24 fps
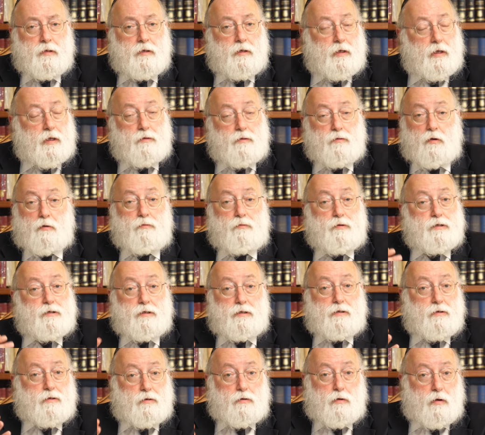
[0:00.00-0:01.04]
He had no
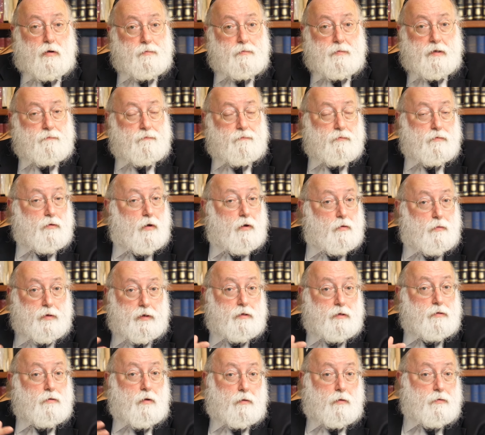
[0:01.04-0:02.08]
reason to call me, even though
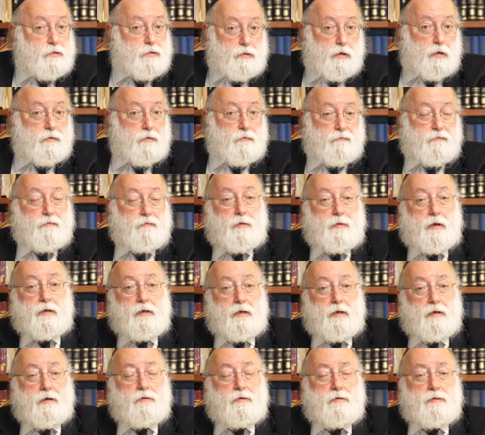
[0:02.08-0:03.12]
we know each other for many
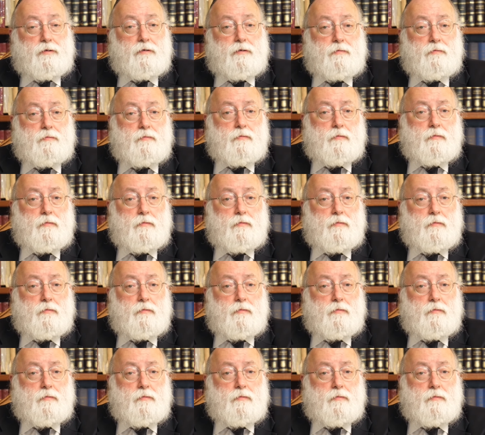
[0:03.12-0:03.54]
years.